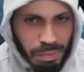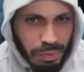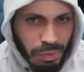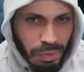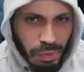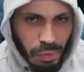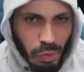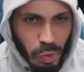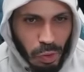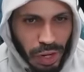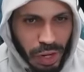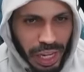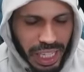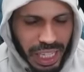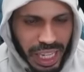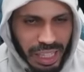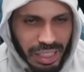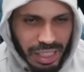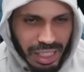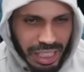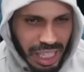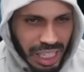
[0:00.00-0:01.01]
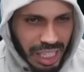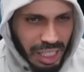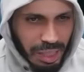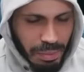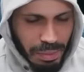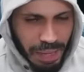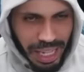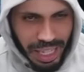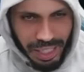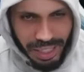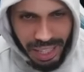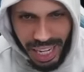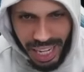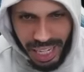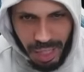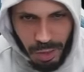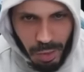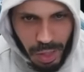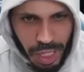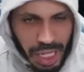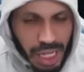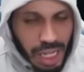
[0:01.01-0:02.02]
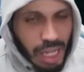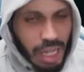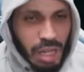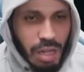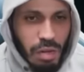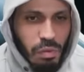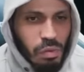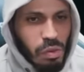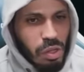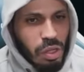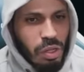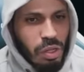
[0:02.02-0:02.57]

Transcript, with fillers: for right now. It's not gonna matter anyway. We'll go